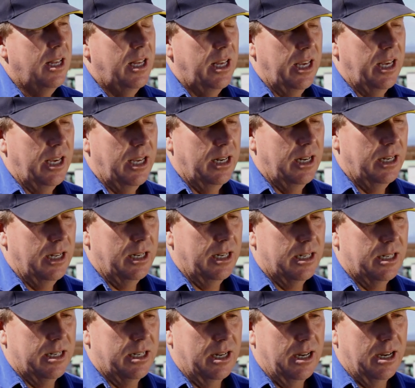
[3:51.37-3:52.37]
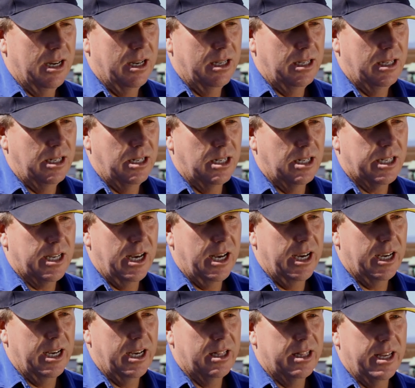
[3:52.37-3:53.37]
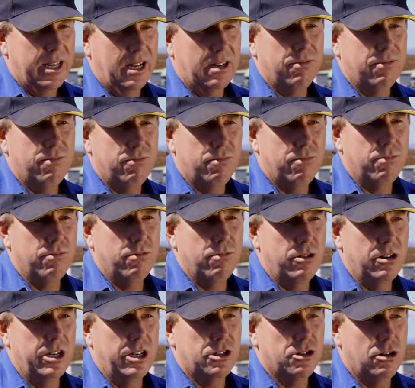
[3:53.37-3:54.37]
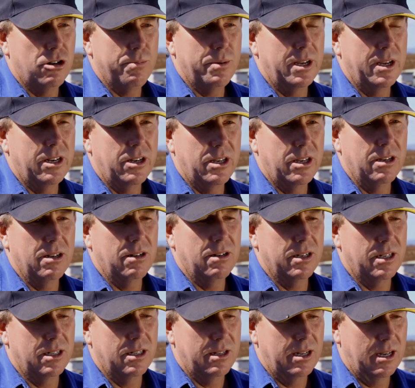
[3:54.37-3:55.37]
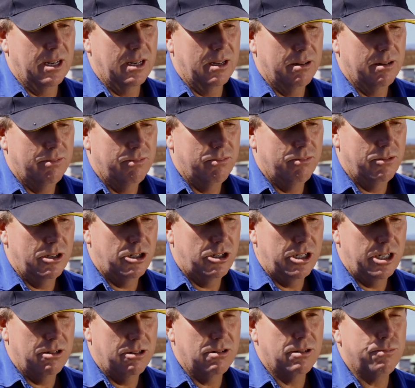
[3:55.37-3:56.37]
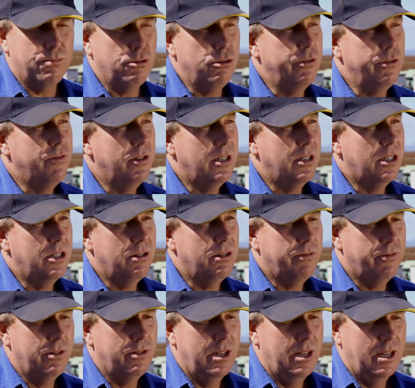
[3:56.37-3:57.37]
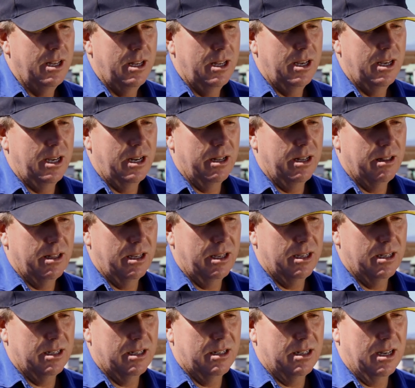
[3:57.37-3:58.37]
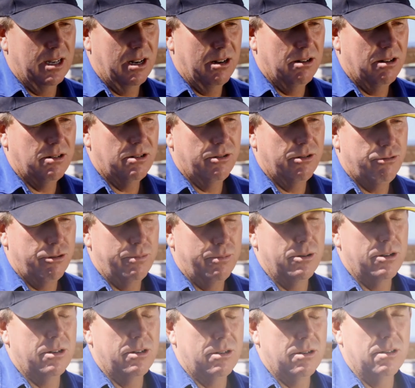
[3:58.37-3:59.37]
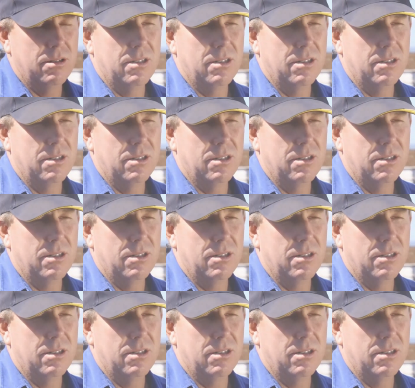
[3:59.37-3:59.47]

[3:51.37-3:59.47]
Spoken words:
and you just can't get that really top end yield. And this year it's proven itself, and I think it's lots attributed to